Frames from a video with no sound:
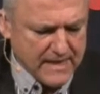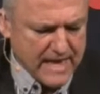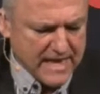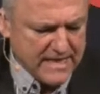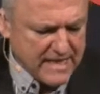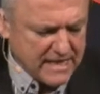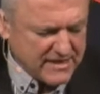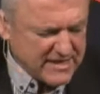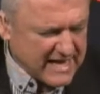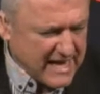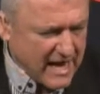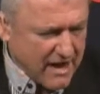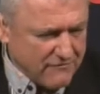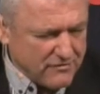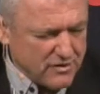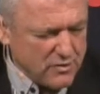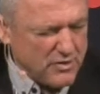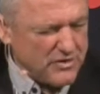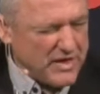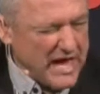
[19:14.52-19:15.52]
And yet the
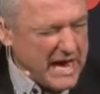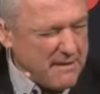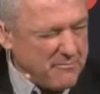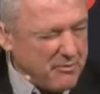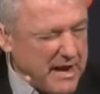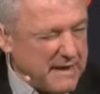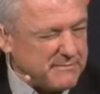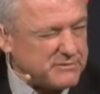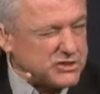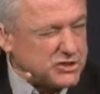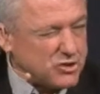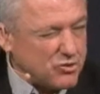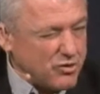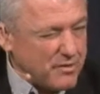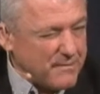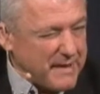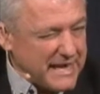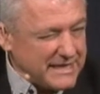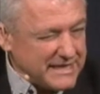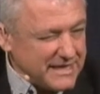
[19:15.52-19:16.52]
covenant with Abraham still
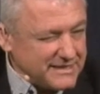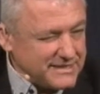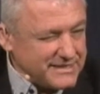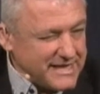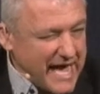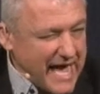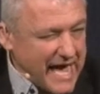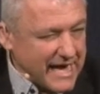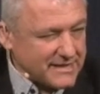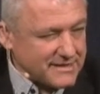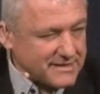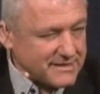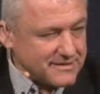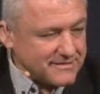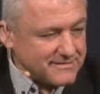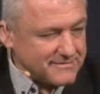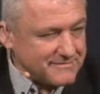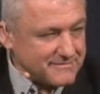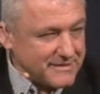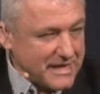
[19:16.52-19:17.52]
remained intact
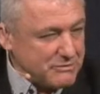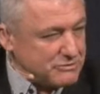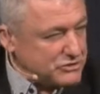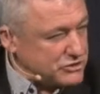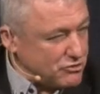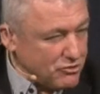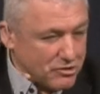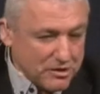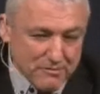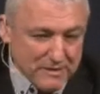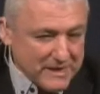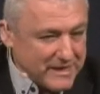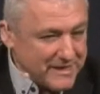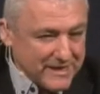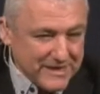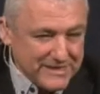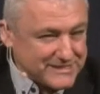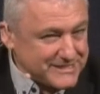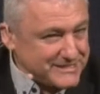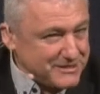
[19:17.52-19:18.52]
he was still going to,
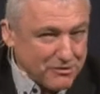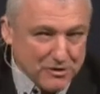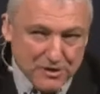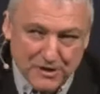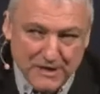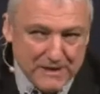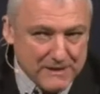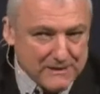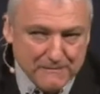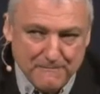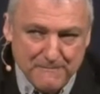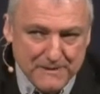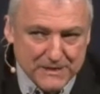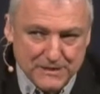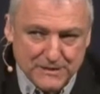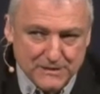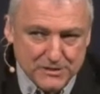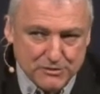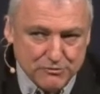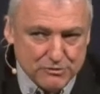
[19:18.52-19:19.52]
he's still going to get
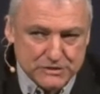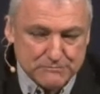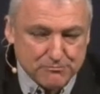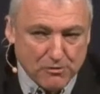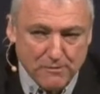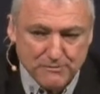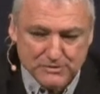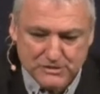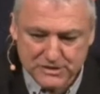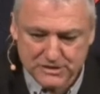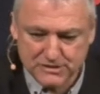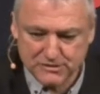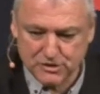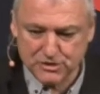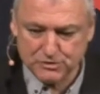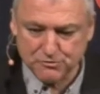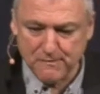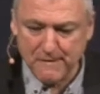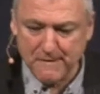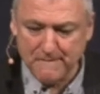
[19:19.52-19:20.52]
committed to his promises.
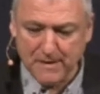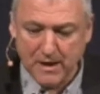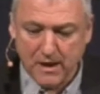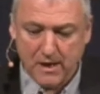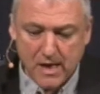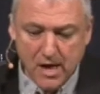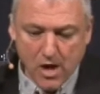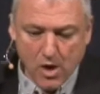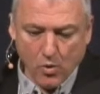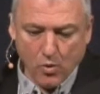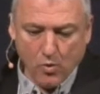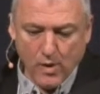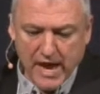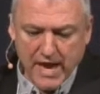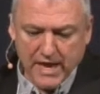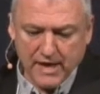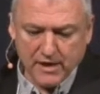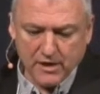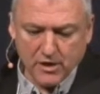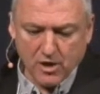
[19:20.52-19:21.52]
Because remember,
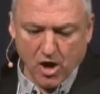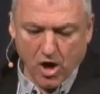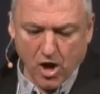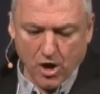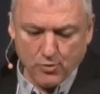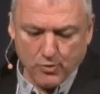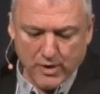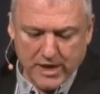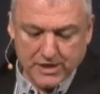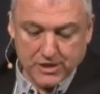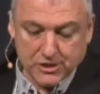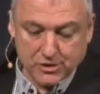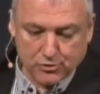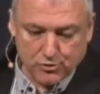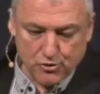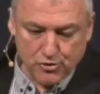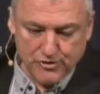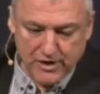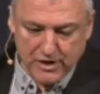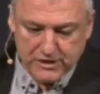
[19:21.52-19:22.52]
when God went
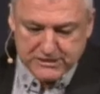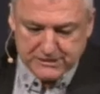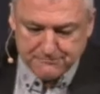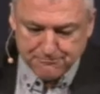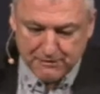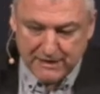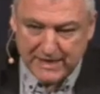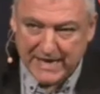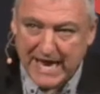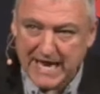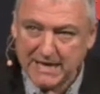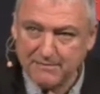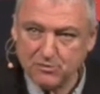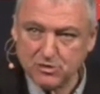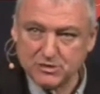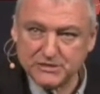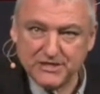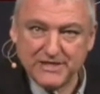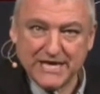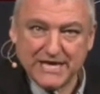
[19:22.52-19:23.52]
through those split
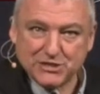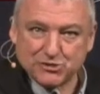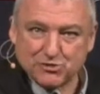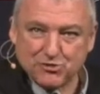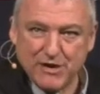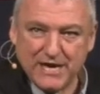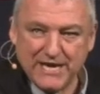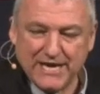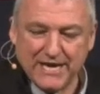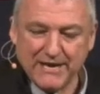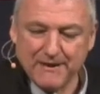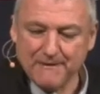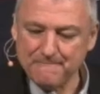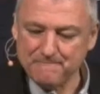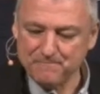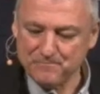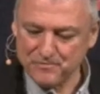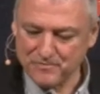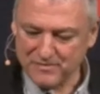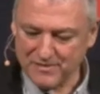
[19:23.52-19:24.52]
animals in that treaty,
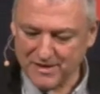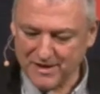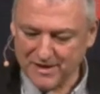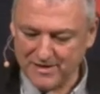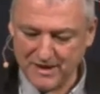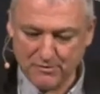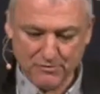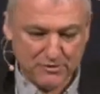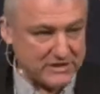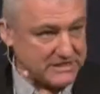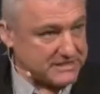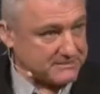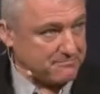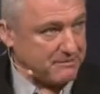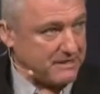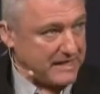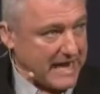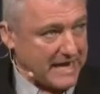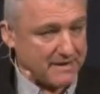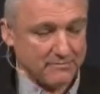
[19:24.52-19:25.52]
that with the
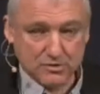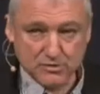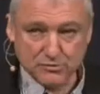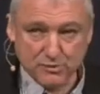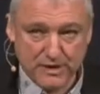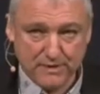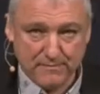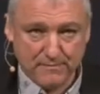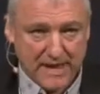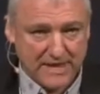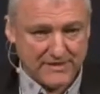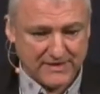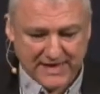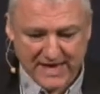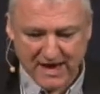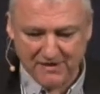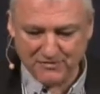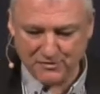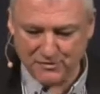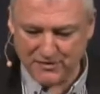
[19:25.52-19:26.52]
split animals, when he made the
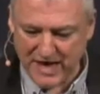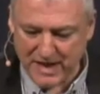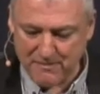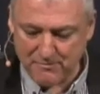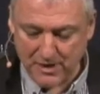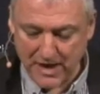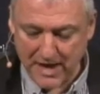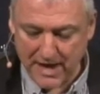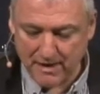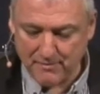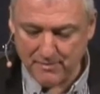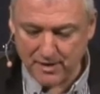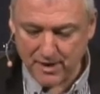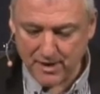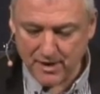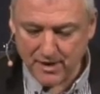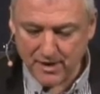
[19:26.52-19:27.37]
covenant with Abraham,